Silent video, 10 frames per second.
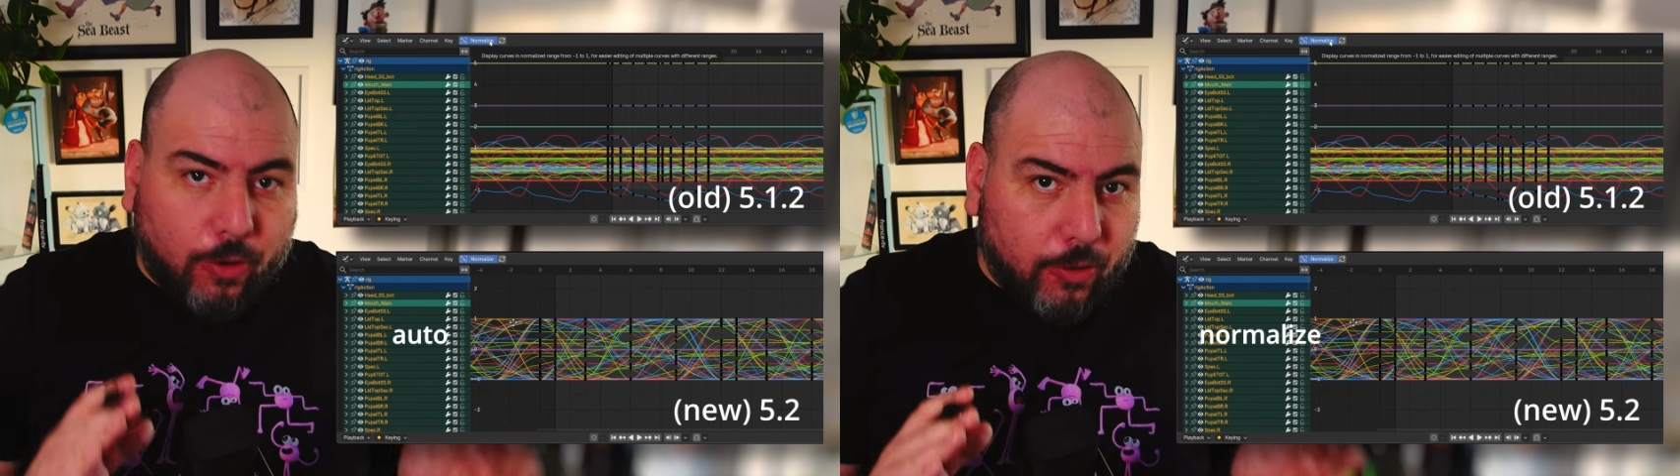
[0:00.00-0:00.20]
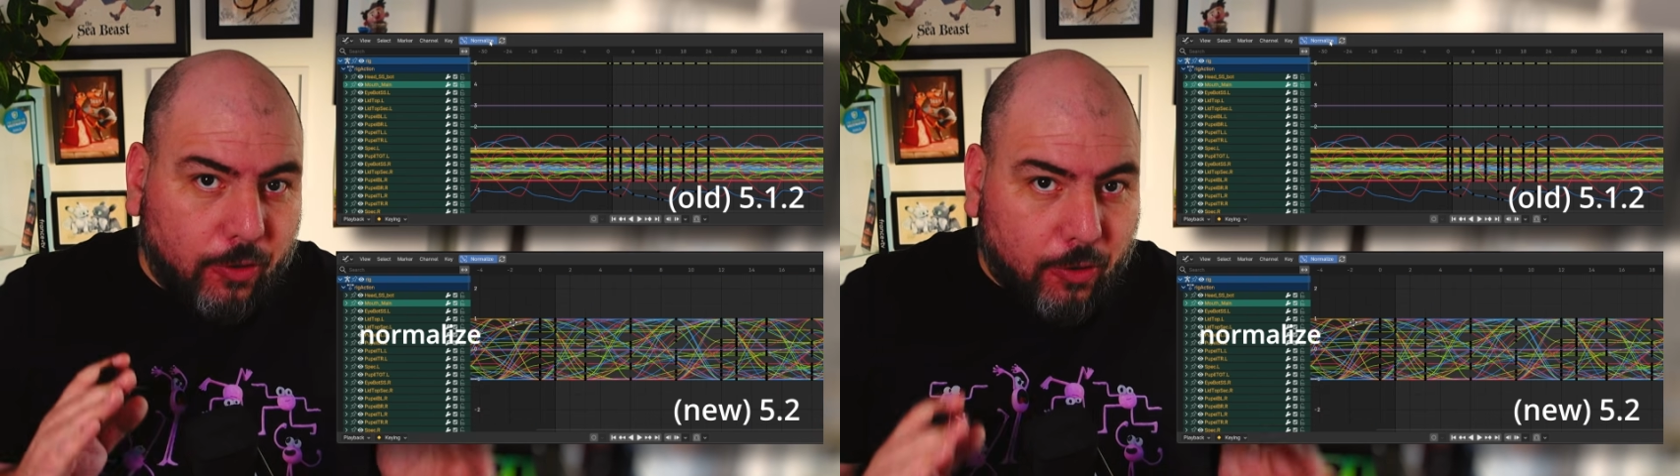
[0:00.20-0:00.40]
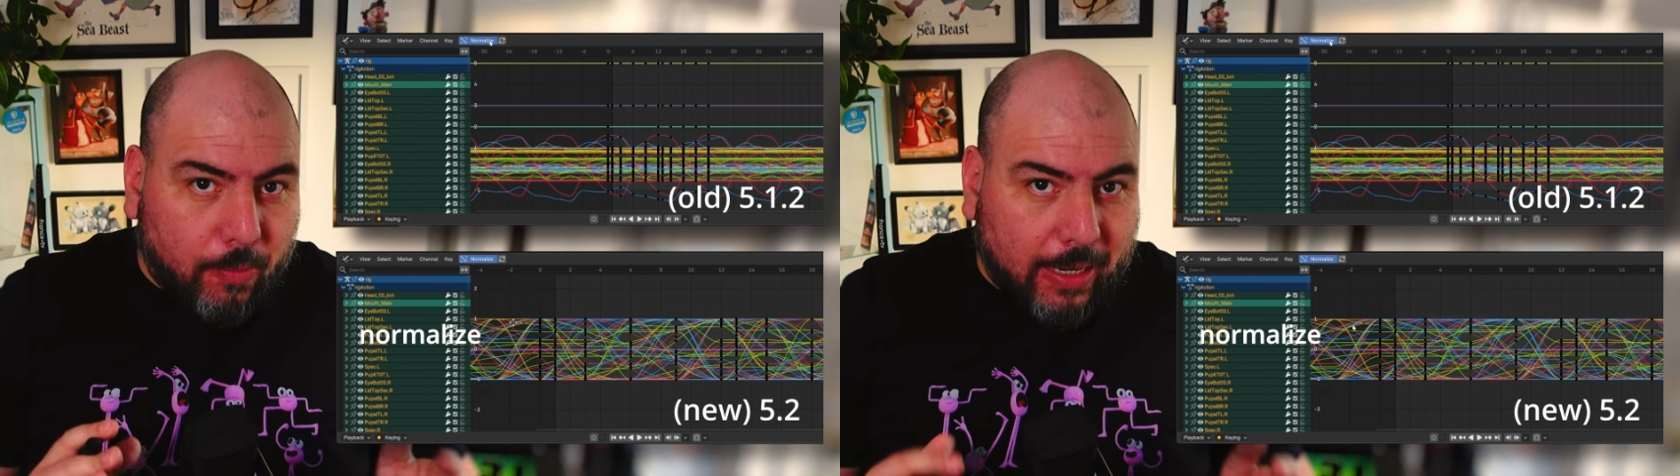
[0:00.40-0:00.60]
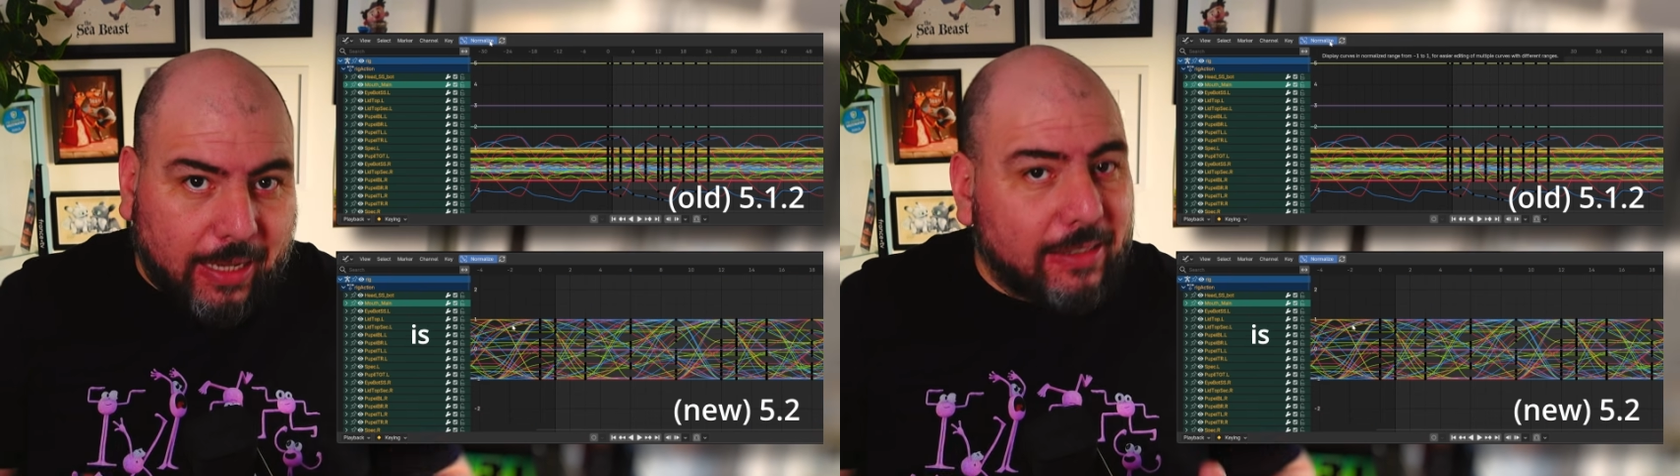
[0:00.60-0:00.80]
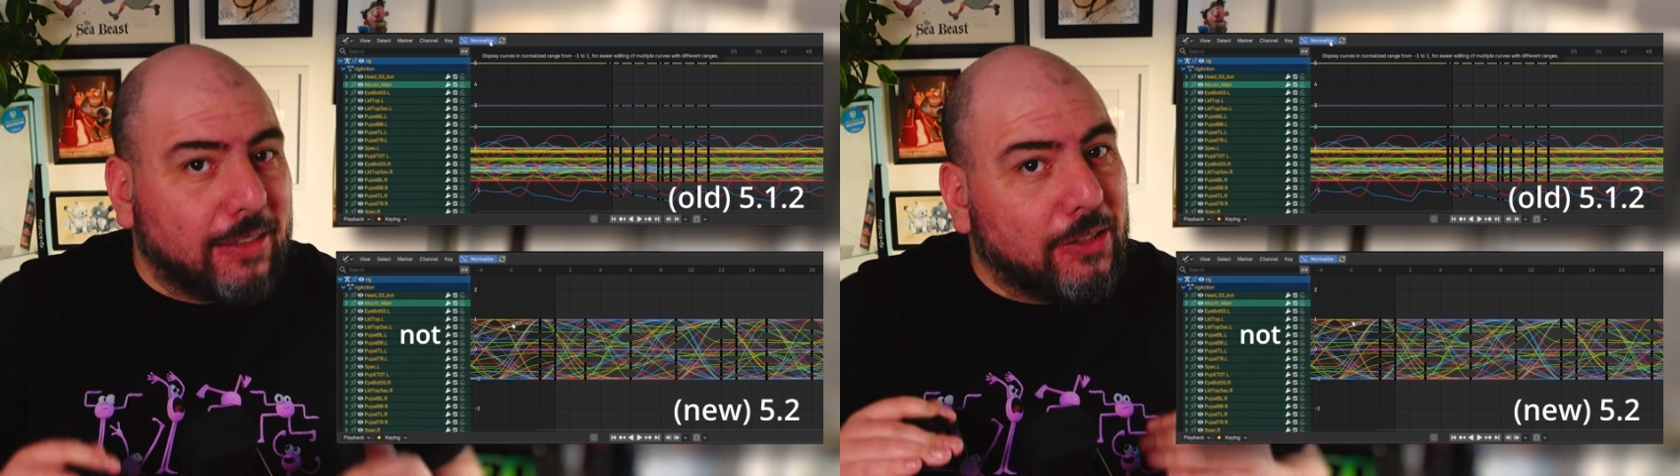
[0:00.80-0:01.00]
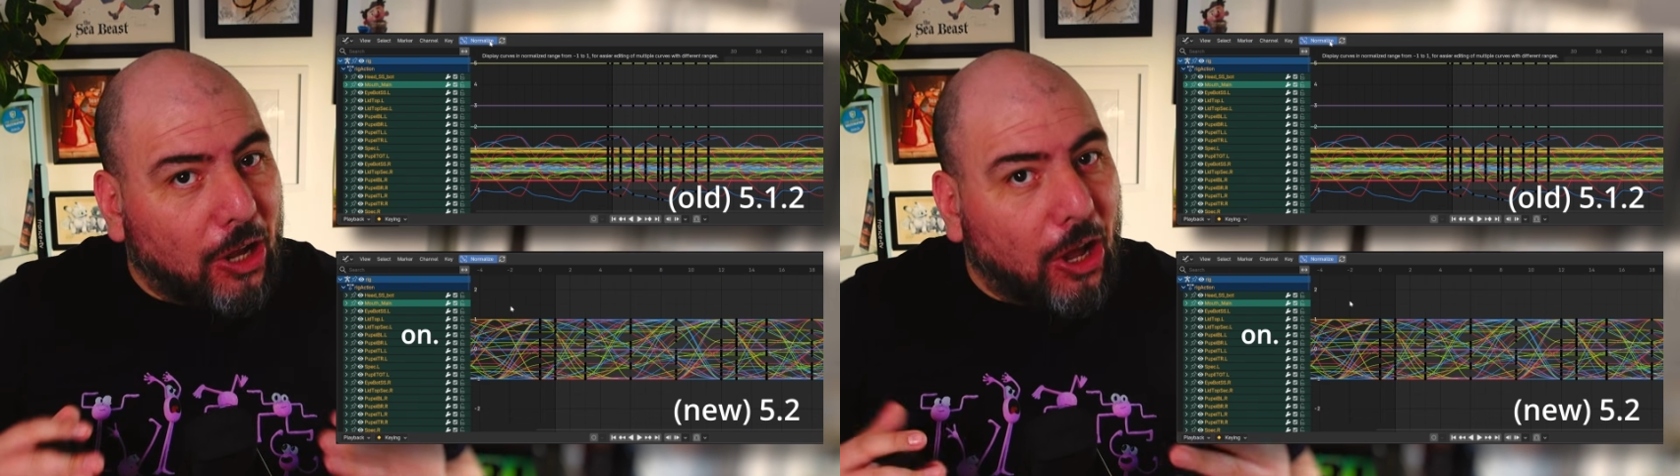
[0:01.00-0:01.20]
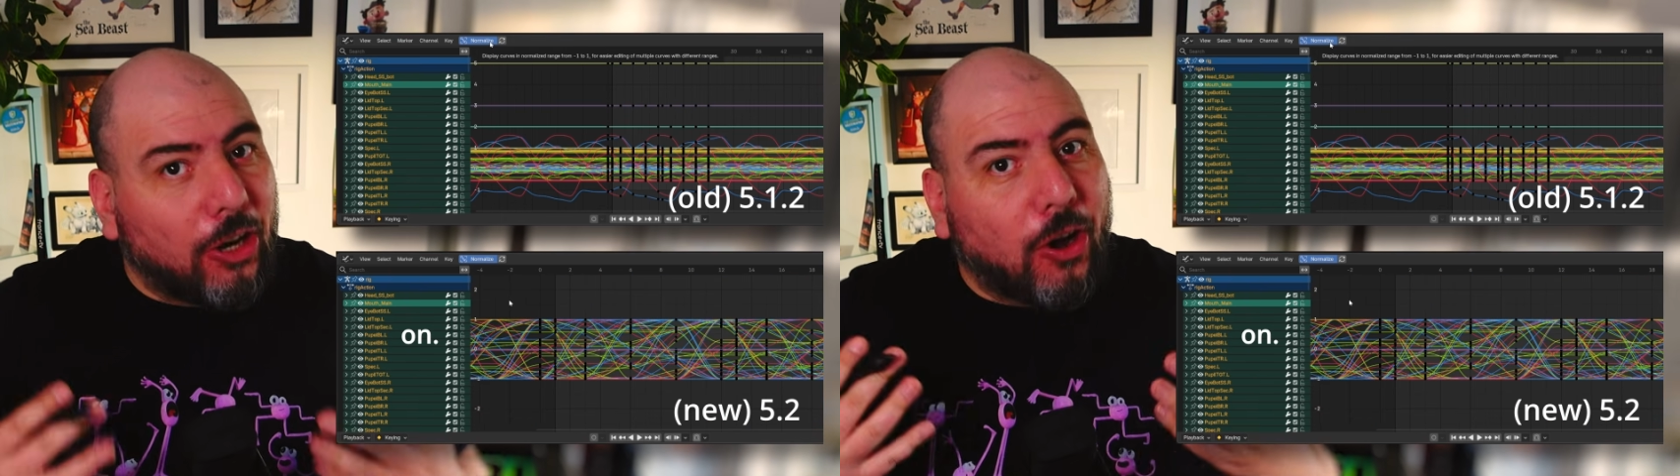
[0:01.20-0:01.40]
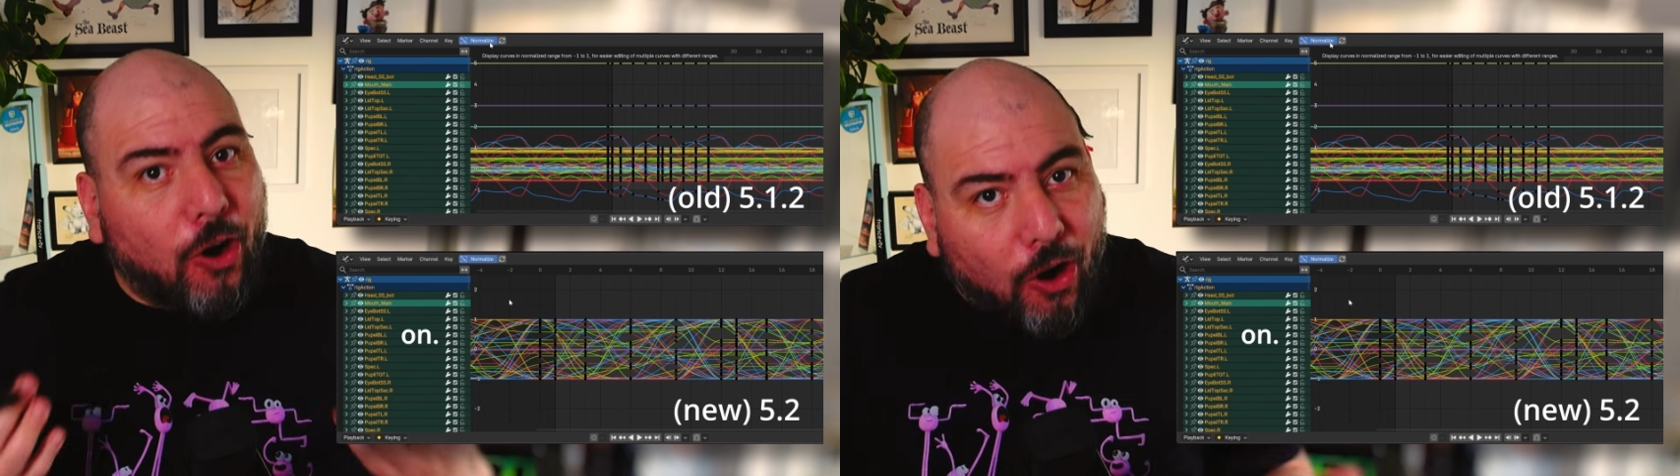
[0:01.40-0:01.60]
Normalize is not
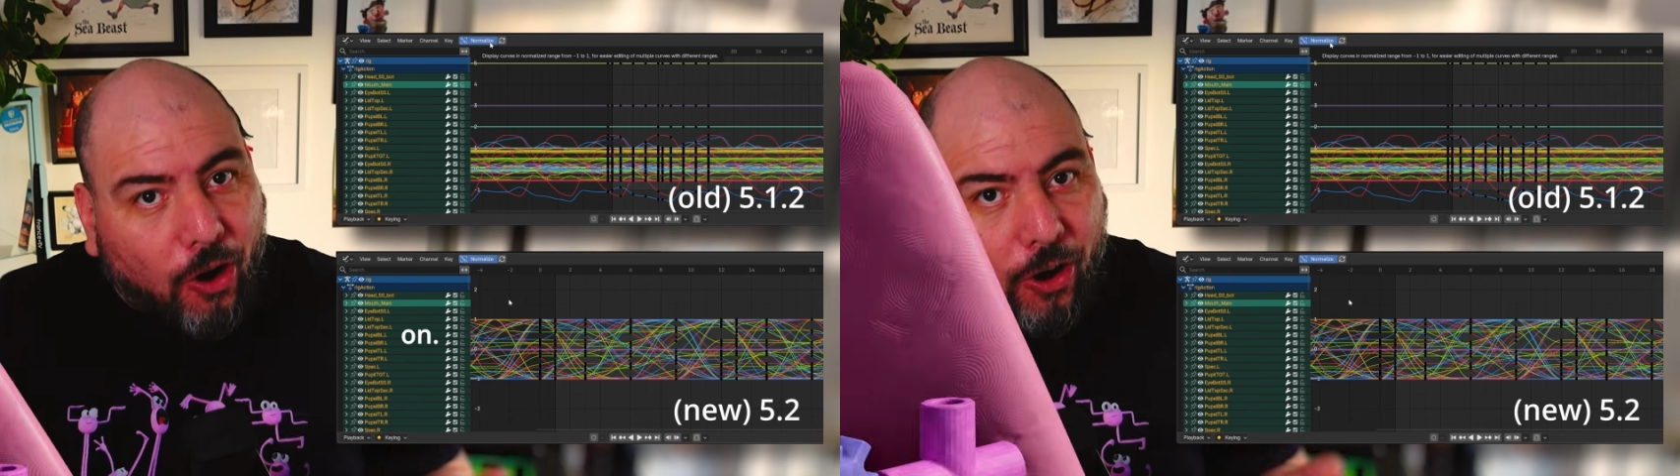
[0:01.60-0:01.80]
on.